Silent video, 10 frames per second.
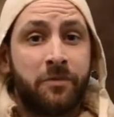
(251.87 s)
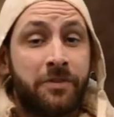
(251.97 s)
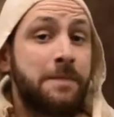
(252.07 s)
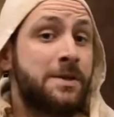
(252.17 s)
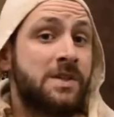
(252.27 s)

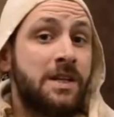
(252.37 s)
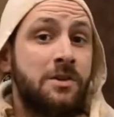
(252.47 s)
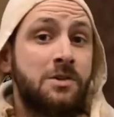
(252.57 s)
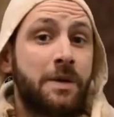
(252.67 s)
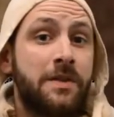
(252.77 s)
famously
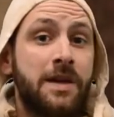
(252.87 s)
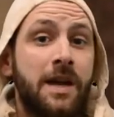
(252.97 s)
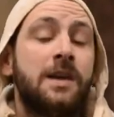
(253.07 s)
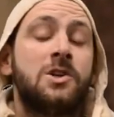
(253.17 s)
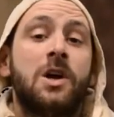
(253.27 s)
used by the
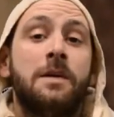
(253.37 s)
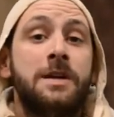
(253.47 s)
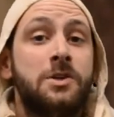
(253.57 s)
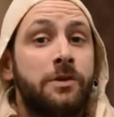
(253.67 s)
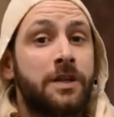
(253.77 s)
English
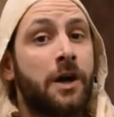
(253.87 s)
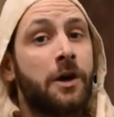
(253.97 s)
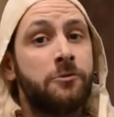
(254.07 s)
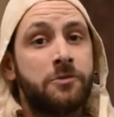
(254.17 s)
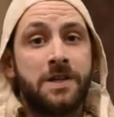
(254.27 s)
army during the
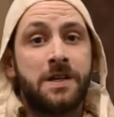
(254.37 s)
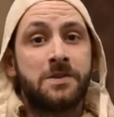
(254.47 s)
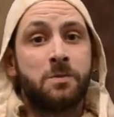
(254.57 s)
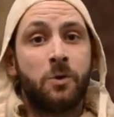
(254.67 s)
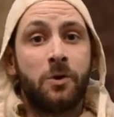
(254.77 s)
Hundred
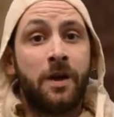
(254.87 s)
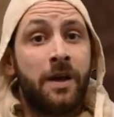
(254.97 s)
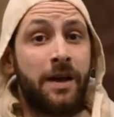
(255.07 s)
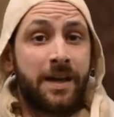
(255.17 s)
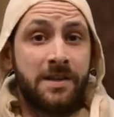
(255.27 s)
Years' War
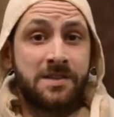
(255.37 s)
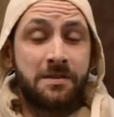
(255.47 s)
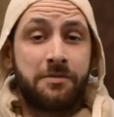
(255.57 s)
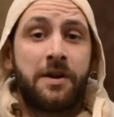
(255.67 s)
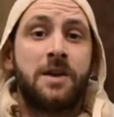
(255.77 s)
against the
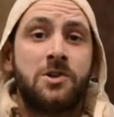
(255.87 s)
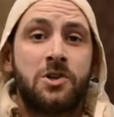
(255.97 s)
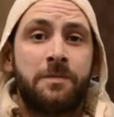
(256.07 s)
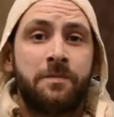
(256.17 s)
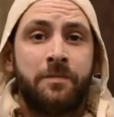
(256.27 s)
French.